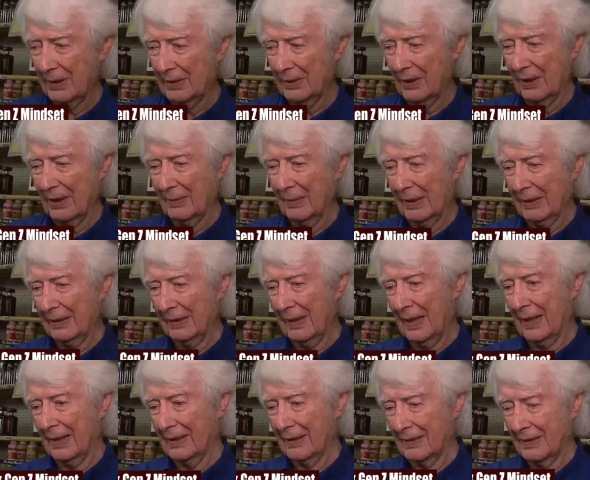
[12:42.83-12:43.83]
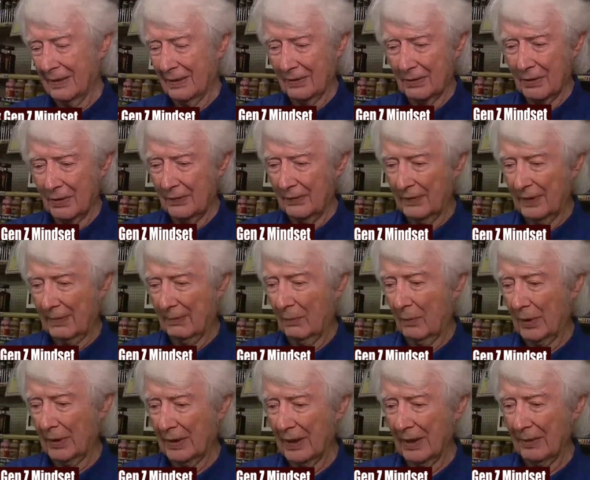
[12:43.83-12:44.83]
I'm not talking about the guy that, you know, goofed
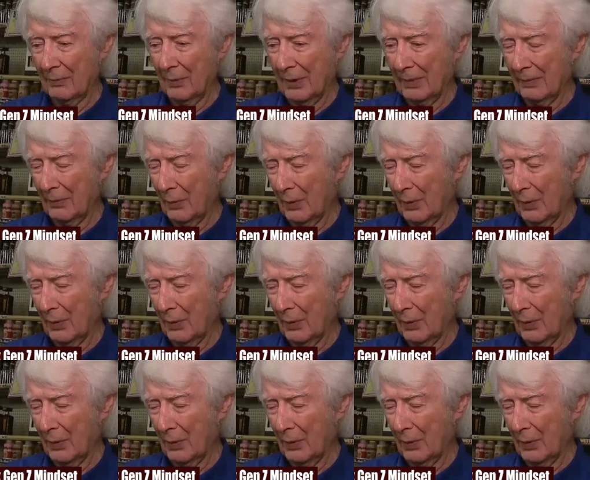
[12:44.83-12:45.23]
up one time,